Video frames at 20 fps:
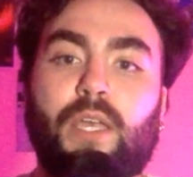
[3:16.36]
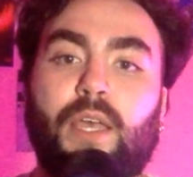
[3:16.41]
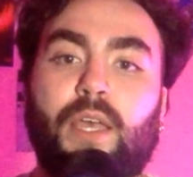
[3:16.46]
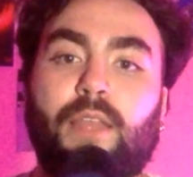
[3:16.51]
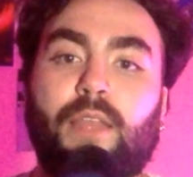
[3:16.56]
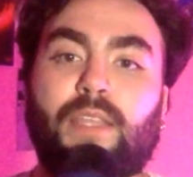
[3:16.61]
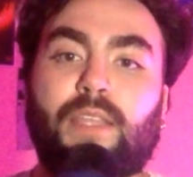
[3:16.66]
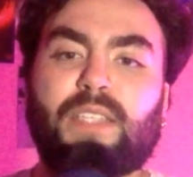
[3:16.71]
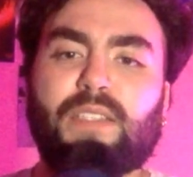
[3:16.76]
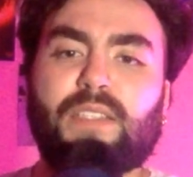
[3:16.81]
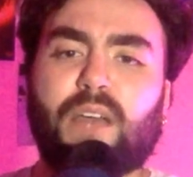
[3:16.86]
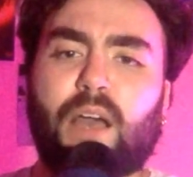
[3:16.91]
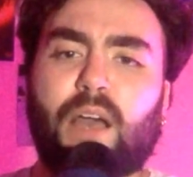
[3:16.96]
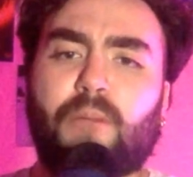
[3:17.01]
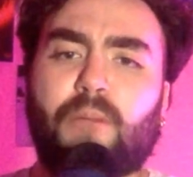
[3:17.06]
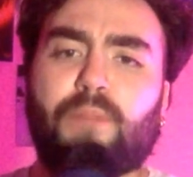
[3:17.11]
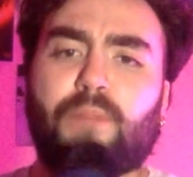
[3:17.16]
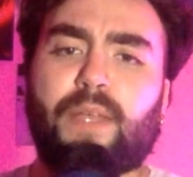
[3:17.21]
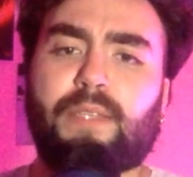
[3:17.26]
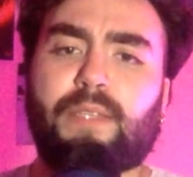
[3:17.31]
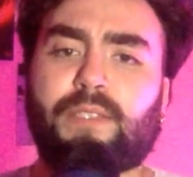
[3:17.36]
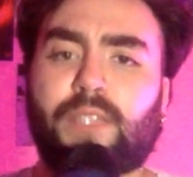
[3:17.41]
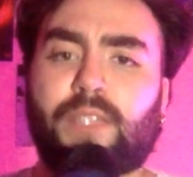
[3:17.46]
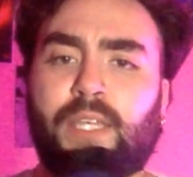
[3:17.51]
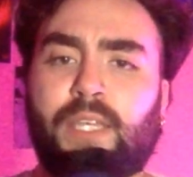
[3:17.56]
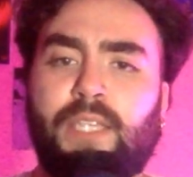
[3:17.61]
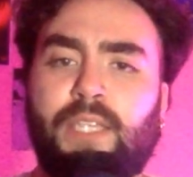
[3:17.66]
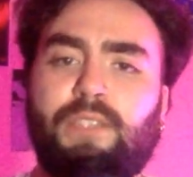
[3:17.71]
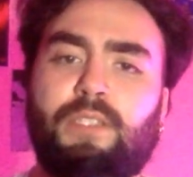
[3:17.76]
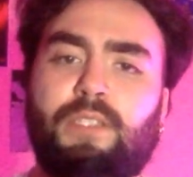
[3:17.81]
This complex
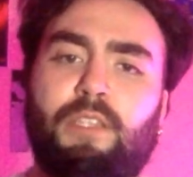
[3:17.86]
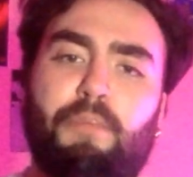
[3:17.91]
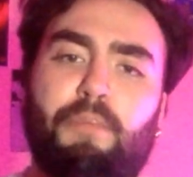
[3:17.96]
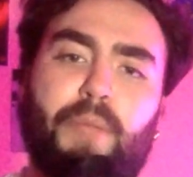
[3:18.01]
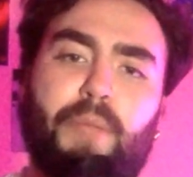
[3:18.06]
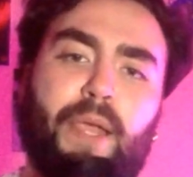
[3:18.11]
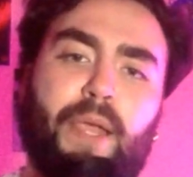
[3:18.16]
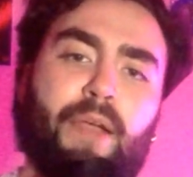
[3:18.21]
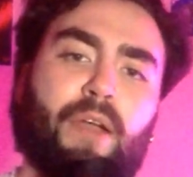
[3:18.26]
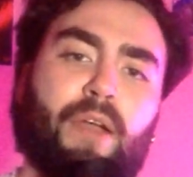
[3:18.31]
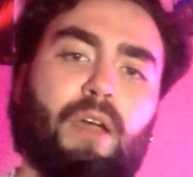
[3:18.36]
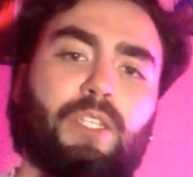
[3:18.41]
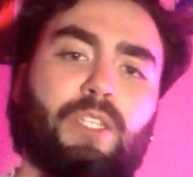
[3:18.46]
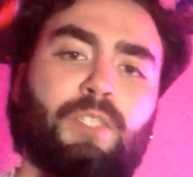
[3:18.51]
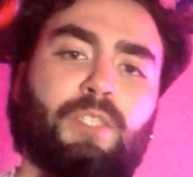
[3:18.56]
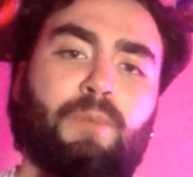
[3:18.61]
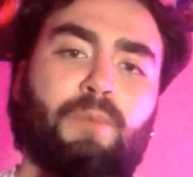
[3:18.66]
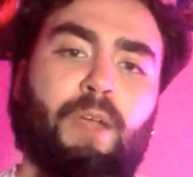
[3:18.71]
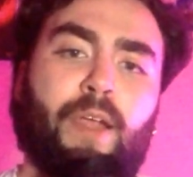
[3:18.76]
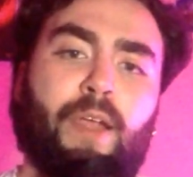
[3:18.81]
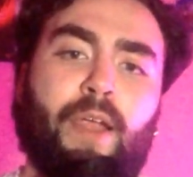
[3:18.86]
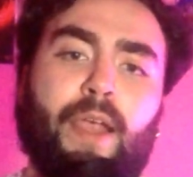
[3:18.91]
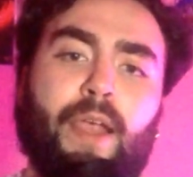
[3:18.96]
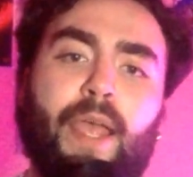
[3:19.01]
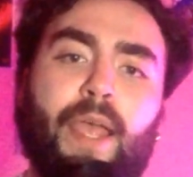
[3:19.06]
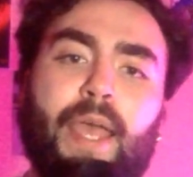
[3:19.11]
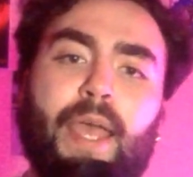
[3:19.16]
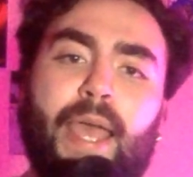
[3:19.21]
leads to the paradox where